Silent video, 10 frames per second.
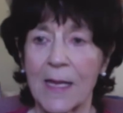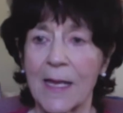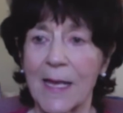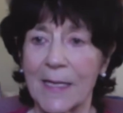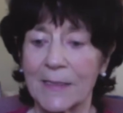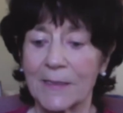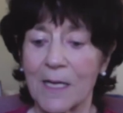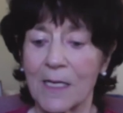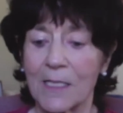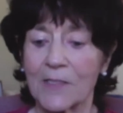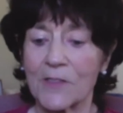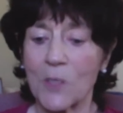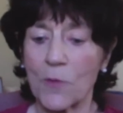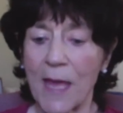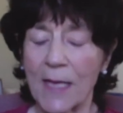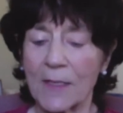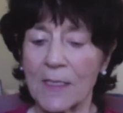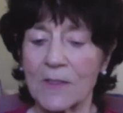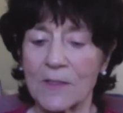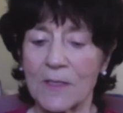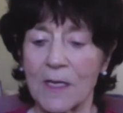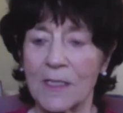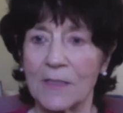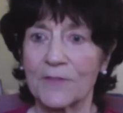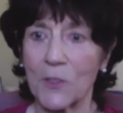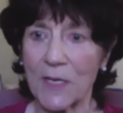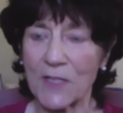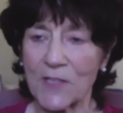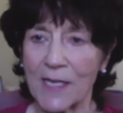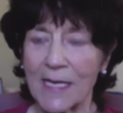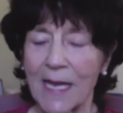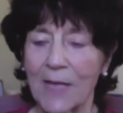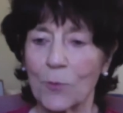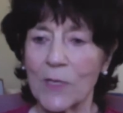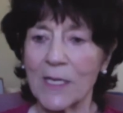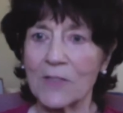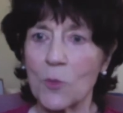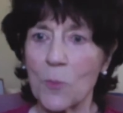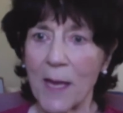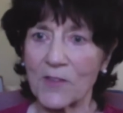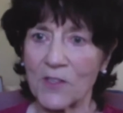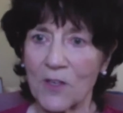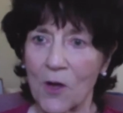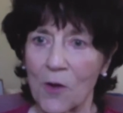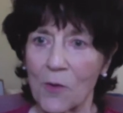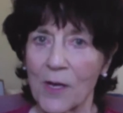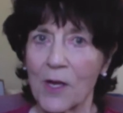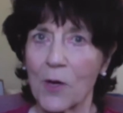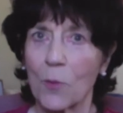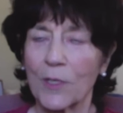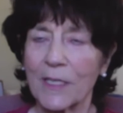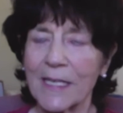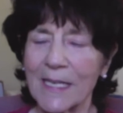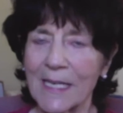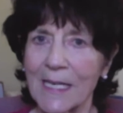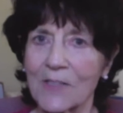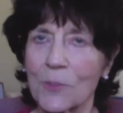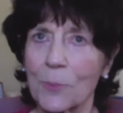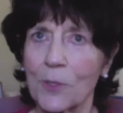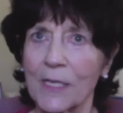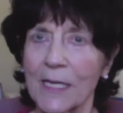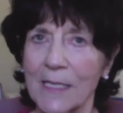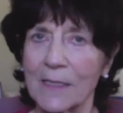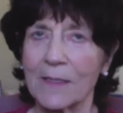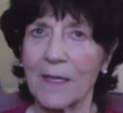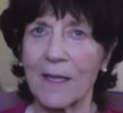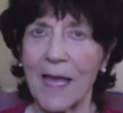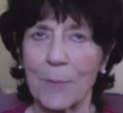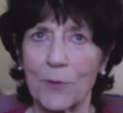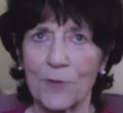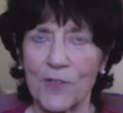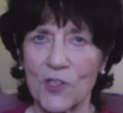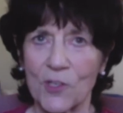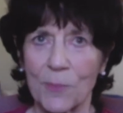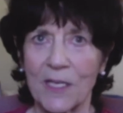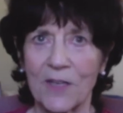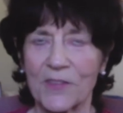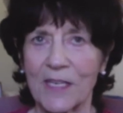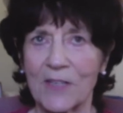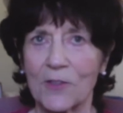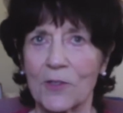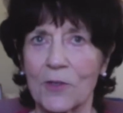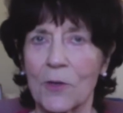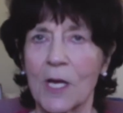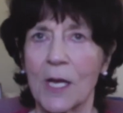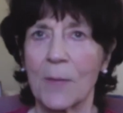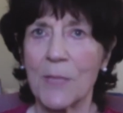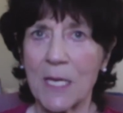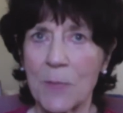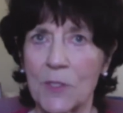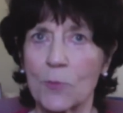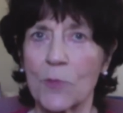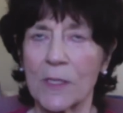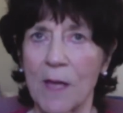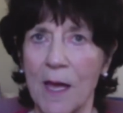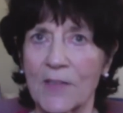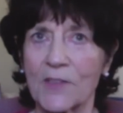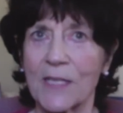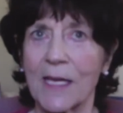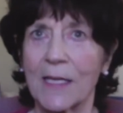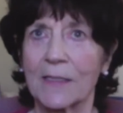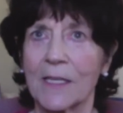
And uh, so that is uh, very exciting. And we in New Mexico were key to putting in that provision because Senator Bingaman realized that